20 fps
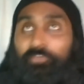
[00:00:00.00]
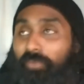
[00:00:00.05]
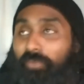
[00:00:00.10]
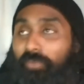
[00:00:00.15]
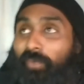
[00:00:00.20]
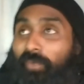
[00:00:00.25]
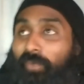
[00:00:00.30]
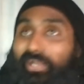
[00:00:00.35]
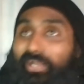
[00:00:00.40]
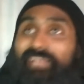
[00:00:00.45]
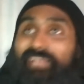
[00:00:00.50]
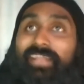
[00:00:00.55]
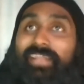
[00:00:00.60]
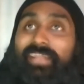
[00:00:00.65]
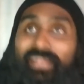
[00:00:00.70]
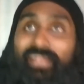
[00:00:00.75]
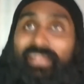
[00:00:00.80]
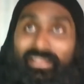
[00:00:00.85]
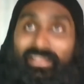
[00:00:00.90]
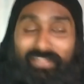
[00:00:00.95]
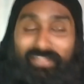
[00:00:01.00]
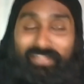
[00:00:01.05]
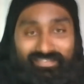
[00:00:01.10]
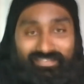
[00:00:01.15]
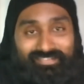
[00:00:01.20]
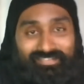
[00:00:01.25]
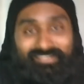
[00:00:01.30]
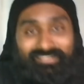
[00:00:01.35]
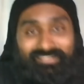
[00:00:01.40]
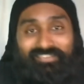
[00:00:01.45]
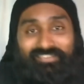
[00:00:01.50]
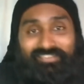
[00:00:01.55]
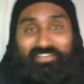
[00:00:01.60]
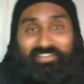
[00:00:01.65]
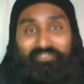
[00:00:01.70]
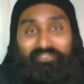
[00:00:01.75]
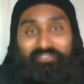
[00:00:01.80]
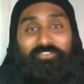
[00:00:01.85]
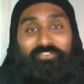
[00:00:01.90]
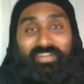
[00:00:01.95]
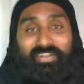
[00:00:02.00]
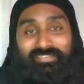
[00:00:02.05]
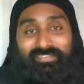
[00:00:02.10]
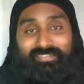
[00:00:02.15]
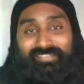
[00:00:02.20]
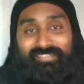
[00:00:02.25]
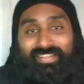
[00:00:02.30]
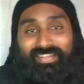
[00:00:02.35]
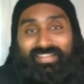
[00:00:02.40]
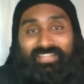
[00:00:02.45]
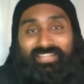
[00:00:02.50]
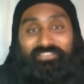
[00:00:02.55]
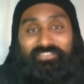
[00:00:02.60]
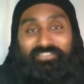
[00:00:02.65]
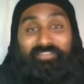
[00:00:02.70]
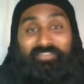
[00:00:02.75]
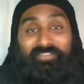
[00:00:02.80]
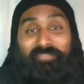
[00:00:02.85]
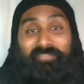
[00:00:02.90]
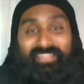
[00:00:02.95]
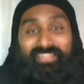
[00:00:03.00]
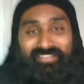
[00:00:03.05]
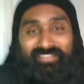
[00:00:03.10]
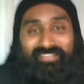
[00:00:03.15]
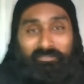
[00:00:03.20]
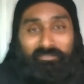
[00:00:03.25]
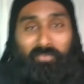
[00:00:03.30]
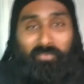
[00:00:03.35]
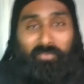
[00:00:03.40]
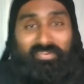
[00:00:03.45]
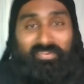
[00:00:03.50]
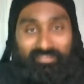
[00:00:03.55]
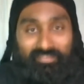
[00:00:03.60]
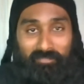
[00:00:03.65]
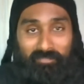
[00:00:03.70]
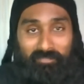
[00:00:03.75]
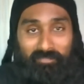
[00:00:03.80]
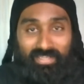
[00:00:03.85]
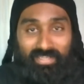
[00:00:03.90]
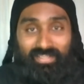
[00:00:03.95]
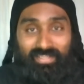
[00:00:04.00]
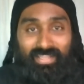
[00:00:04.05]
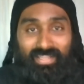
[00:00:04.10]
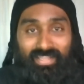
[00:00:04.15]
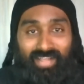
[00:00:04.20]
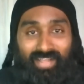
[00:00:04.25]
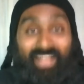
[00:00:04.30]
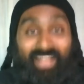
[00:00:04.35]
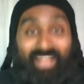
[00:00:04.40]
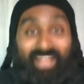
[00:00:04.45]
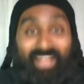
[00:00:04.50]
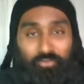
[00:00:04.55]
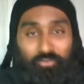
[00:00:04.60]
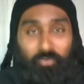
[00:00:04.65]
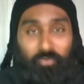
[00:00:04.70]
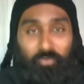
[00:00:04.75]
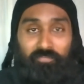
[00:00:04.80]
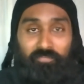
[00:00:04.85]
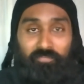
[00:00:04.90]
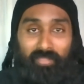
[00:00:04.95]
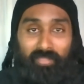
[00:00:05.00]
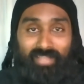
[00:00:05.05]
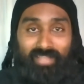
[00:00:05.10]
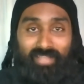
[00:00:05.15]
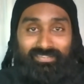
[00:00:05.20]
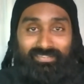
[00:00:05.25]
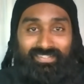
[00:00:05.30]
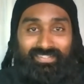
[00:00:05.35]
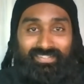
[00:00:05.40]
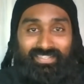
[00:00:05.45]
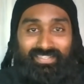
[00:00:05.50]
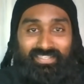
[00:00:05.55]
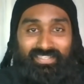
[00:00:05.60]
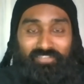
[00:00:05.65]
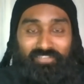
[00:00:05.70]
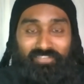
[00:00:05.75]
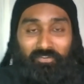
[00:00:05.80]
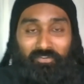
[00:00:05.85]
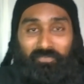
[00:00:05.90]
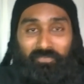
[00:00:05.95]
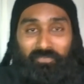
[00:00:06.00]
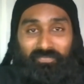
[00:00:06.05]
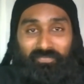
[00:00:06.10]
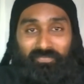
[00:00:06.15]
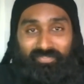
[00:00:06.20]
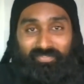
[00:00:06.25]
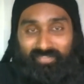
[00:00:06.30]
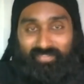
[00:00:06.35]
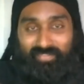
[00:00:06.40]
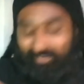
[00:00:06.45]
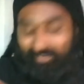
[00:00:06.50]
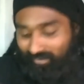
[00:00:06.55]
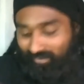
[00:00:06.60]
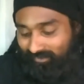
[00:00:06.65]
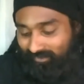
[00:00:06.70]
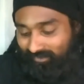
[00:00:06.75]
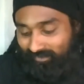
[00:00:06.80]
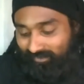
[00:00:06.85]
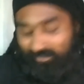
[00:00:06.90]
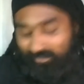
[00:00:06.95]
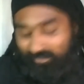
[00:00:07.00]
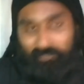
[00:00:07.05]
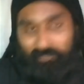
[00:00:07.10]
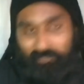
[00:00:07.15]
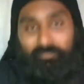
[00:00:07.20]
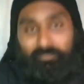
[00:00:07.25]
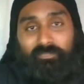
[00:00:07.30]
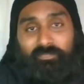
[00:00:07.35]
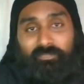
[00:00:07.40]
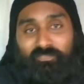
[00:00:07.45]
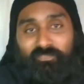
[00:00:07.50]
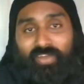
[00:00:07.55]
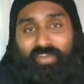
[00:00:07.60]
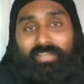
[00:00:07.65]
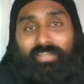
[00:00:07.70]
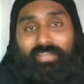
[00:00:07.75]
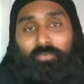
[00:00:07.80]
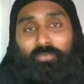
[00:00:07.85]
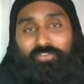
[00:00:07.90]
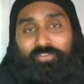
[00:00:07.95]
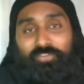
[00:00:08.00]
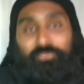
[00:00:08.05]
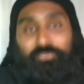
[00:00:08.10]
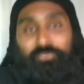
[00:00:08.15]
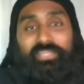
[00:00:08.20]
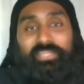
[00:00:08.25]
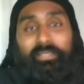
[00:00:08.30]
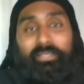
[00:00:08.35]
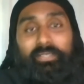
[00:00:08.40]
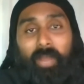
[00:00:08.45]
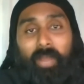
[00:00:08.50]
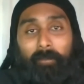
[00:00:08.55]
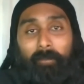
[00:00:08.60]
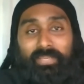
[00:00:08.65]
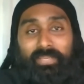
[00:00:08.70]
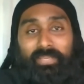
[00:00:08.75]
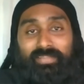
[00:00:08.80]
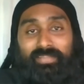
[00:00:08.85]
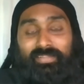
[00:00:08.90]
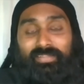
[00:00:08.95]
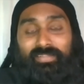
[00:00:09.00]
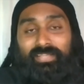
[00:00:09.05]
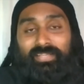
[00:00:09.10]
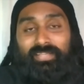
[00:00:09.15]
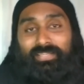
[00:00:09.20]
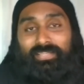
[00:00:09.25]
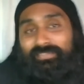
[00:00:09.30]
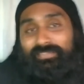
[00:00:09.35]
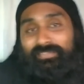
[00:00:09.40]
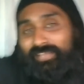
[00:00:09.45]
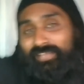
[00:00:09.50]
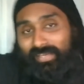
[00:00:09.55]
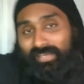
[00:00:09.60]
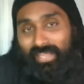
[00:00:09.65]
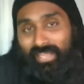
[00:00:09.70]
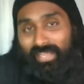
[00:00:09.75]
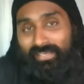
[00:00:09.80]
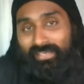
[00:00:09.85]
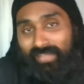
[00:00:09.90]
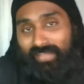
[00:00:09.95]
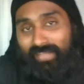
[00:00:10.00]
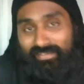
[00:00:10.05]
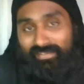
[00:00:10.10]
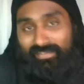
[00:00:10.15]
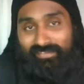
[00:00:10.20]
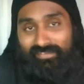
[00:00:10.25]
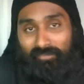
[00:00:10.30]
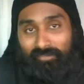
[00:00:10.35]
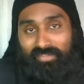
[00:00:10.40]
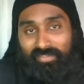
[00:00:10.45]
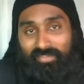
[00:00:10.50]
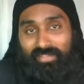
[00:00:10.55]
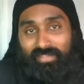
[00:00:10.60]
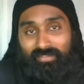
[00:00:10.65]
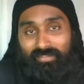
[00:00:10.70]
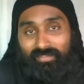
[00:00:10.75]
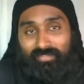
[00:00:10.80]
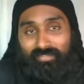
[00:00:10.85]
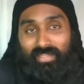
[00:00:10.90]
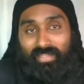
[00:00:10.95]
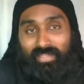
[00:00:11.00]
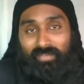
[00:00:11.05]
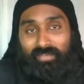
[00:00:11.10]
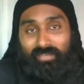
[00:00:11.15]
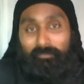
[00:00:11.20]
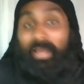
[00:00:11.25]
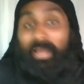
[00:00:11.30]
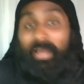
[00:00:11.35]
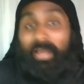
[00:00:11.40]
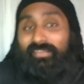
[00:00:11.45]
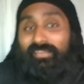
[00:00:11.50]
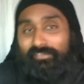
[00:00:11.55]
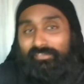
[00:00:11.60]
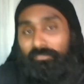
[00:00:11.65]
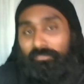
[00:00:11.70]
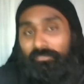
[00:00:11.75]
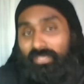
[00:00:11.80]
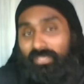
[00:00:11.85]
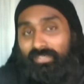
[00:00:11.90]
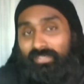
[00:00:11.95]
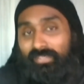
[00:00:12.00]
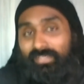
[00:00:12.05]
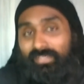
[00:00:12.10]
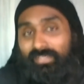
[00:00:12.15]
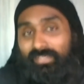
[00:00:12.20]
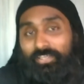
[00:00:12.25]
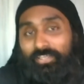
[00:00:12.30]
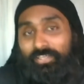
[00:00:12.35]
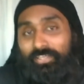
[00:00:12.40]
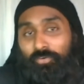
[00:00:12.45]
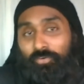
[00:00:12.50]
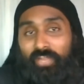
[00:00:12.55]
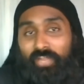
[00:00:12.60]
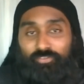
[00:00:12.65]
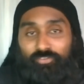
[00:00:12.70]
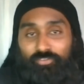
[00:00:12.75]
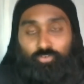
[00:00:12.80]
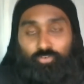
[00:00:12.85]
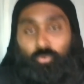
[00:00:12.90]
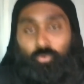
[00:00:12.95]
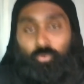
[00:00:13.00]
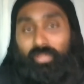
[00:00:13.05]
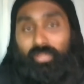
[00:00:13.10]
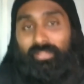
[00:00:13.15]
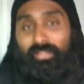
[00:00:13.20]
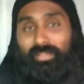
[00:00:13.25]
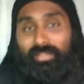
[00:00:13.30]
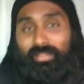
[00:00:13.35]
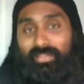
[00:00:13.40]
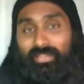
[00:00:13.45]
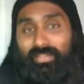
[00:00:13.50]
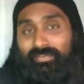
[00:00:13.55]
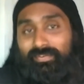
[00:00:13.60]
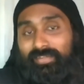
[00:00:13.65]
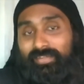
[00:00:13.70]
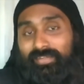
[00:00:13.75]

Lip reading: when I dedicate that set of strengths to something that's important to me, I get joy from that. So this finding what's unique about me, dedicating that to something that matters to me, creates joy, and